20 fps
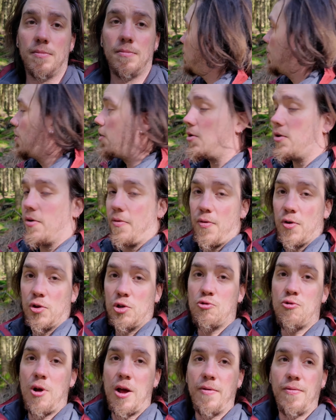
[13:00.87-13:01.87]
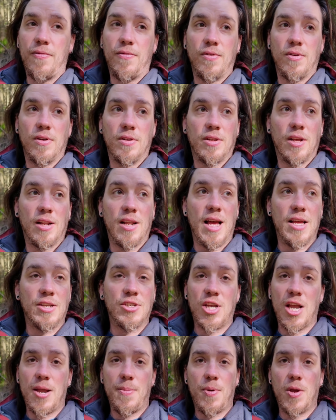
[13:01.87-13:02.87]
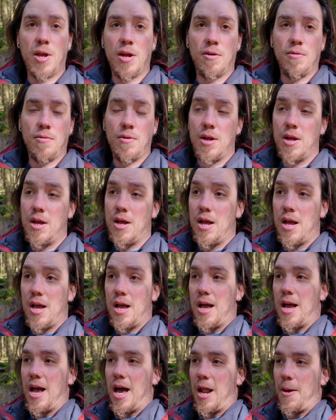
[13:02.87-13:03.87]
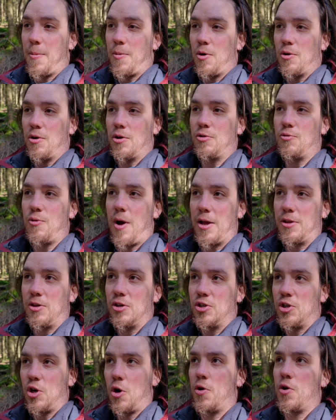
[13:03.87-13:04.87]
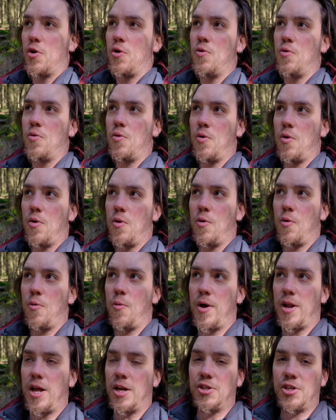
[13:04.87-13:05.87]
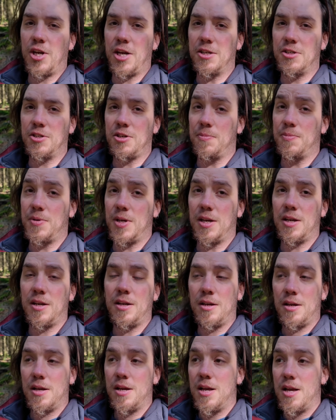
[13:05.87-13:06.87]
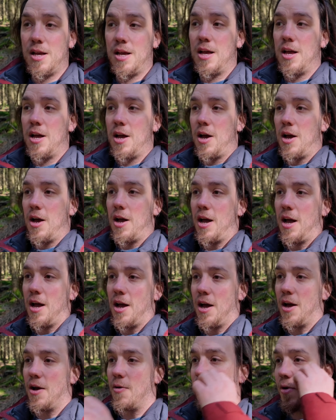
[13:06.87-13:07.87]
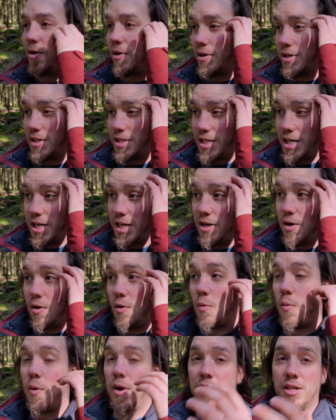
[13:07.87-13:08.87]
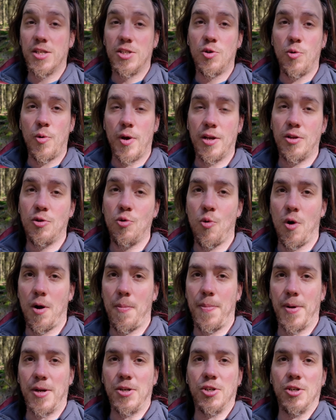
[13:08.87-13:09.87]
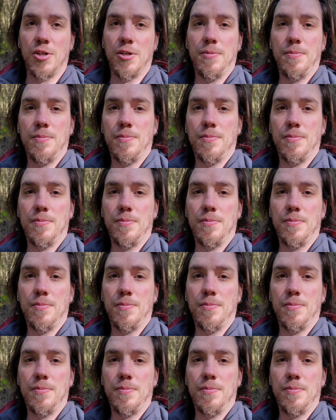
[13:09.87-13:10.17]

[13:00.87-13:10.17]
We're going to photograph the landscape here, and I'm going to try to show you when I change something. We're going to see what it's doing to our picture.